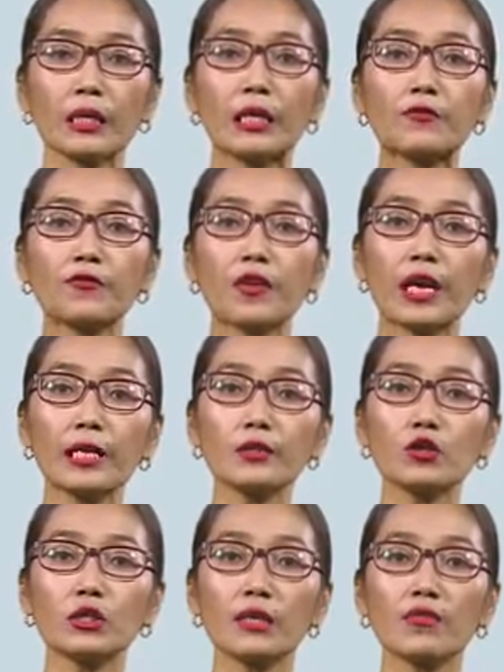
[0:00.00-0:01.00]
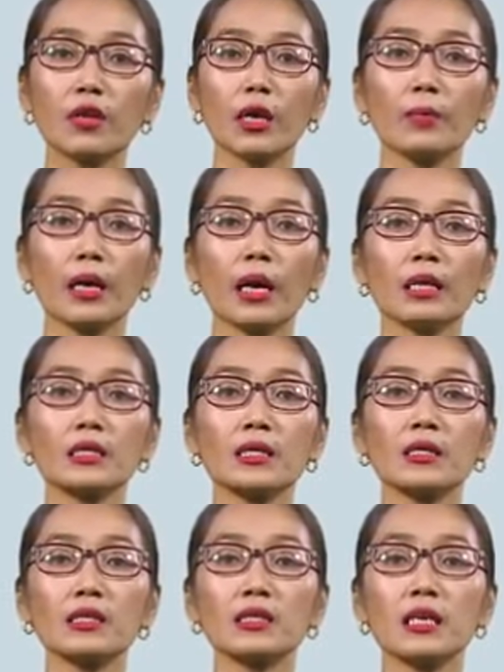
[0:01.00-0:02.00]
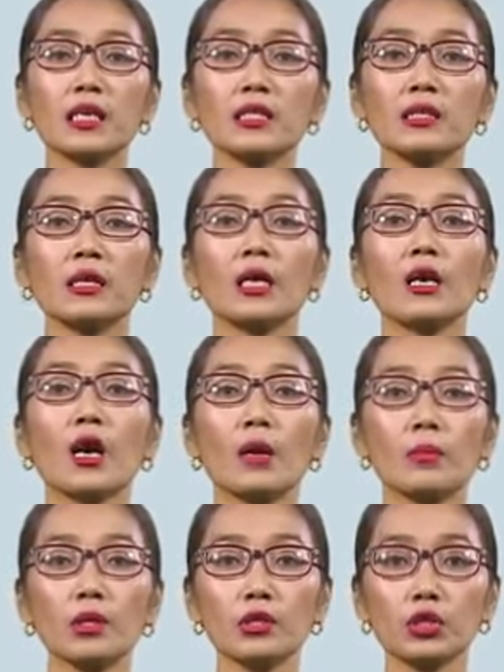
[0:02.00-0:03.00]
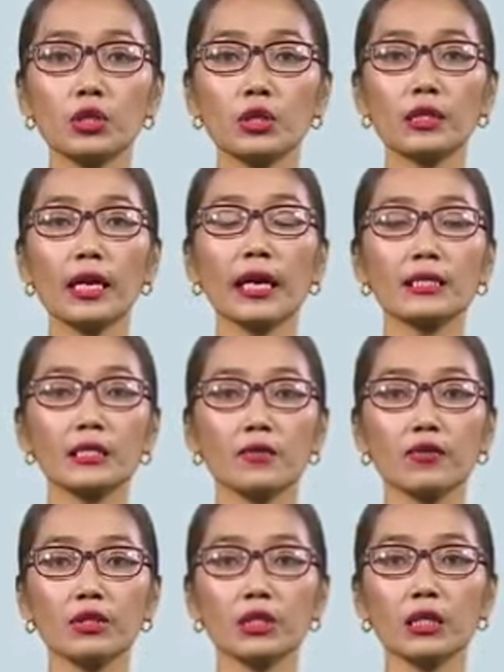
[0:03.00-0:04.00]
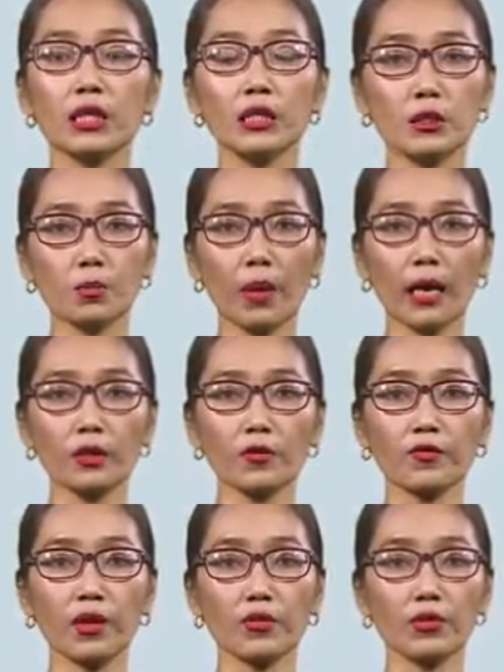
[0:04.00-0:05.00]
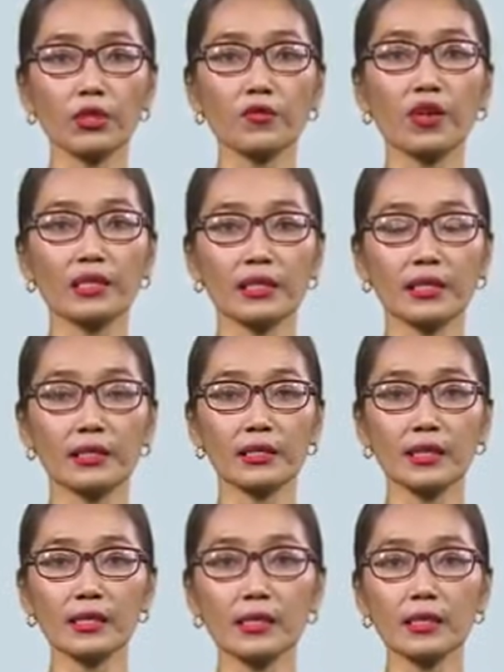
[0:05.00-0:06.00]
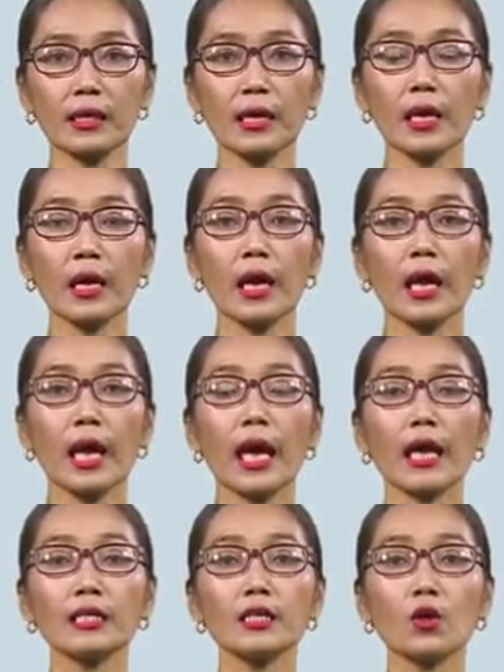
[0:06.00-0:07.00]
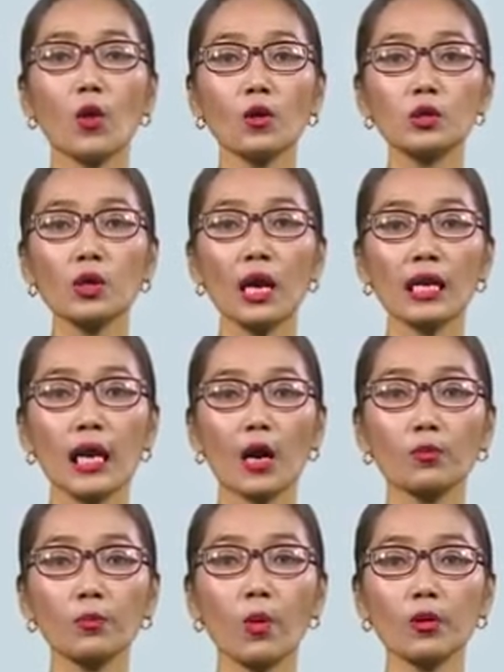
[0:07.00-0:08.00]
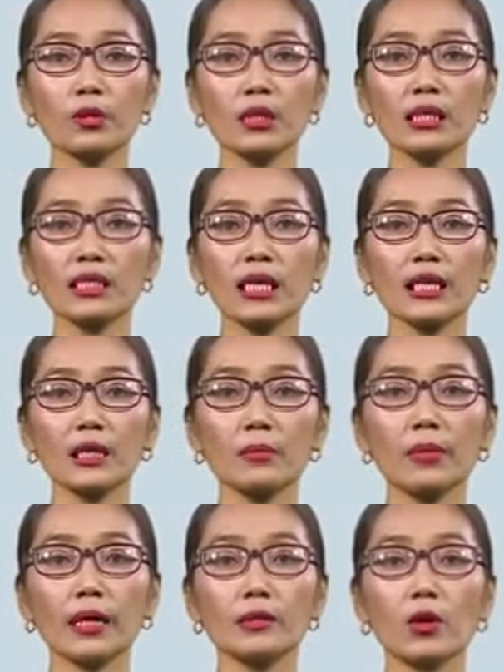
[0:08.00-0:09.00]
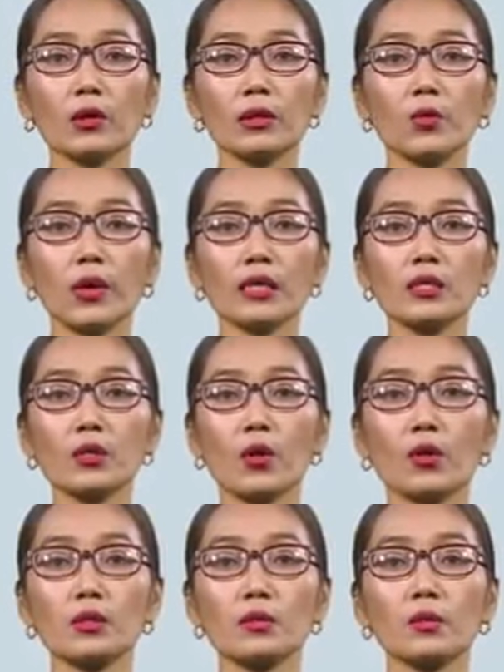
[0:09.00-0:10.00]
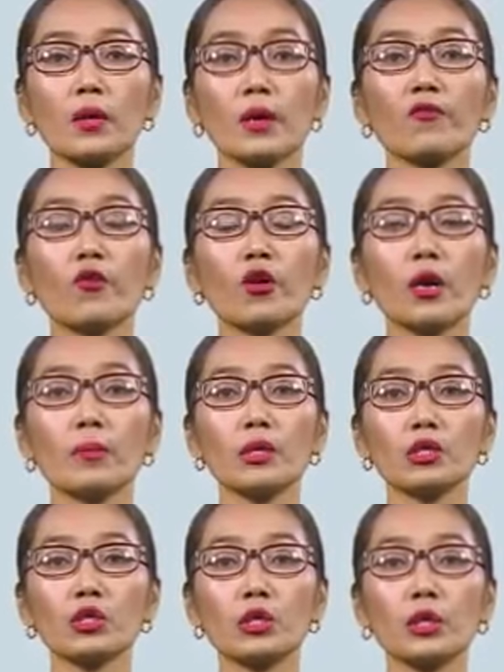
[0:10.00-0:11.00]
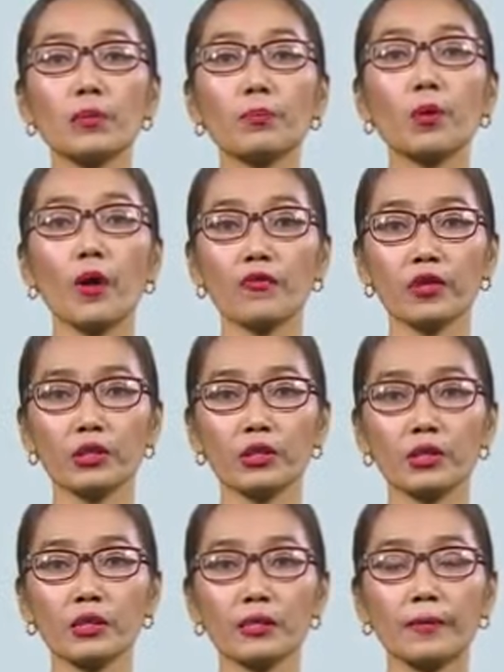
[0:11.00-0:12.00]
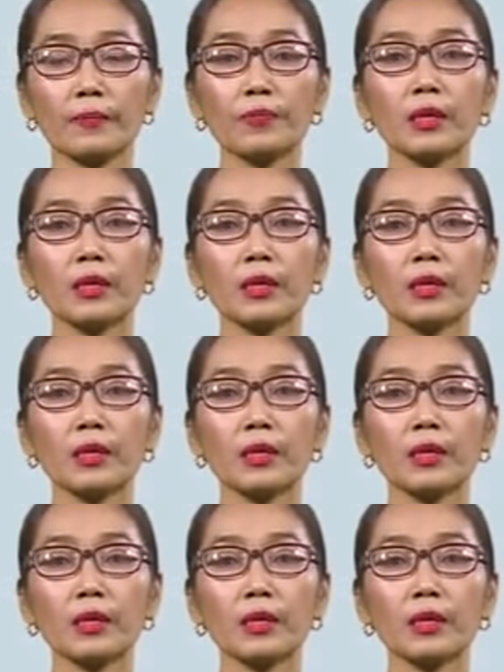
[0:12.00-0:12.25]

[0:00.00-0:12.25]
It failed to develop a sustained commercial activity in spite of various facilities, and it also allowed Portuguese settlement on the west coast for commercial profits.